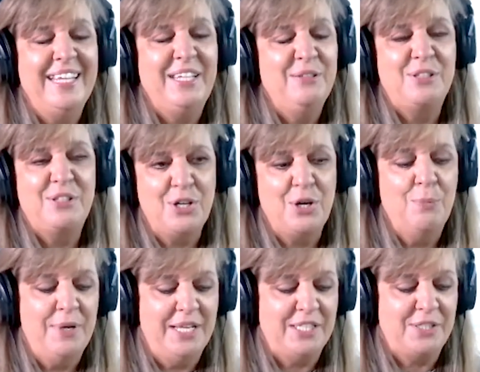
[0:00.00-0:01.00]
Thank you
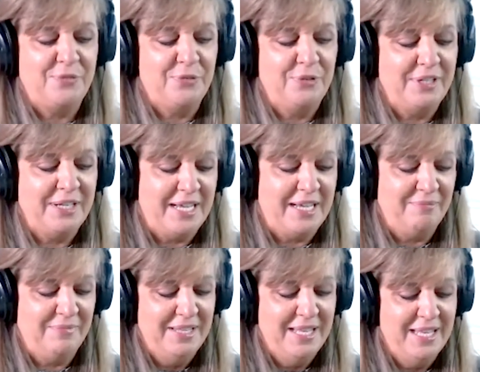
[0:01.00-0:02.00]
so much for
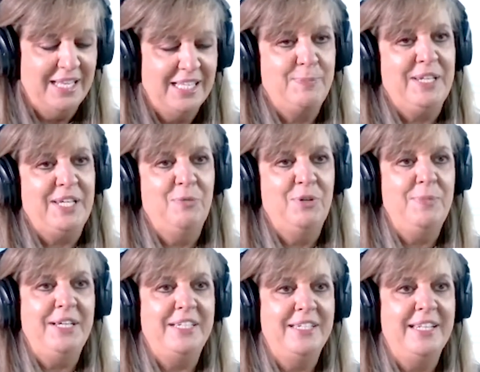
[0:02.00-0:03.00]
um, speaking
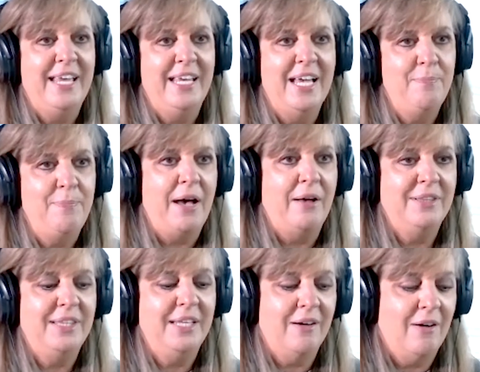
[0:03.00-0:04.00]
with me today
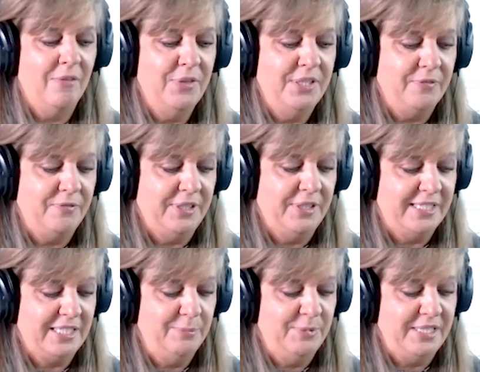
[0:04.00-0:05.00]
about the, all the different
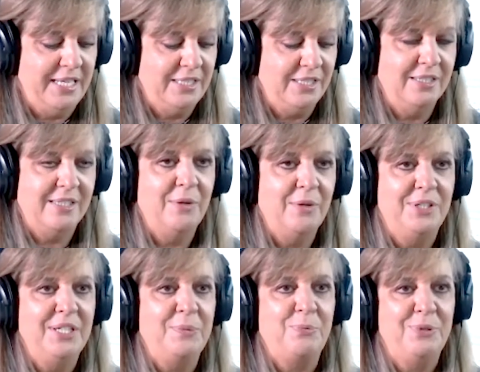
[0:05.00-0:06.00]
customizations. I
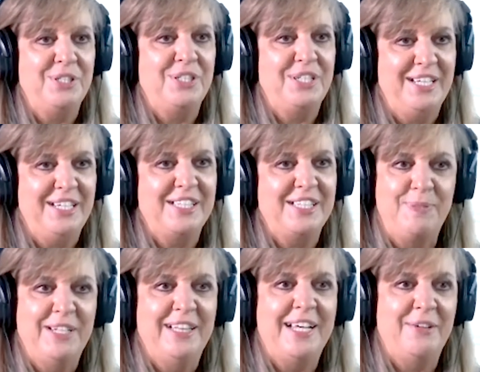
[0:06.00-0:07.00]
really appreciate it.
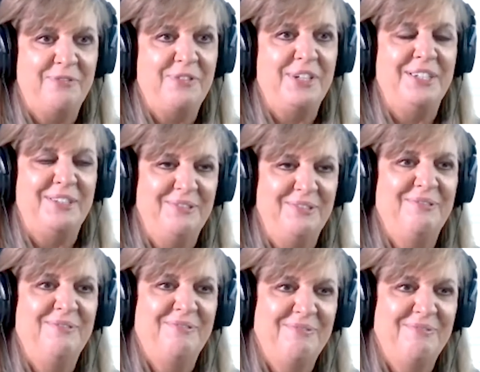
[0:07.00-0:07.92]
It's been a lot of fun. Thank you.